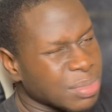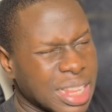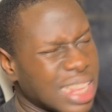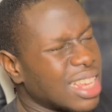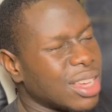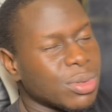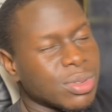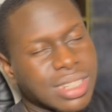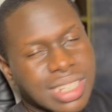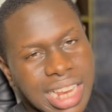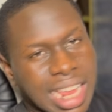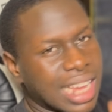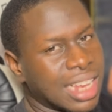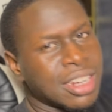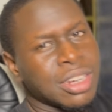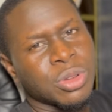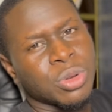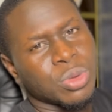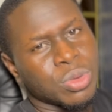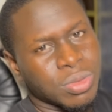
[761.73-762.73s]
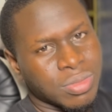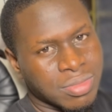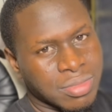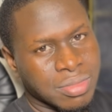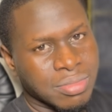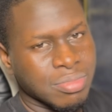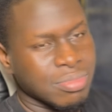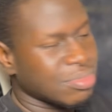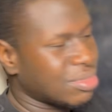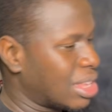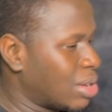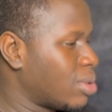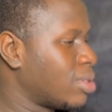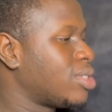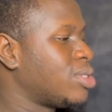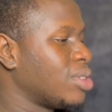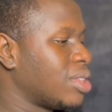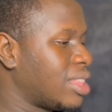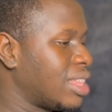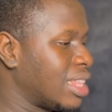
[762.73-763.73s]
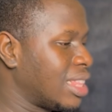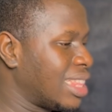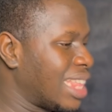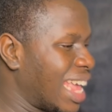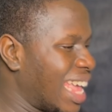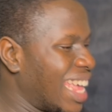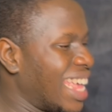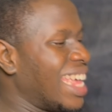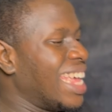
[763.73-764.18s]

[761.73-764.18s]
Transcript: He was like, no, there was nothing there.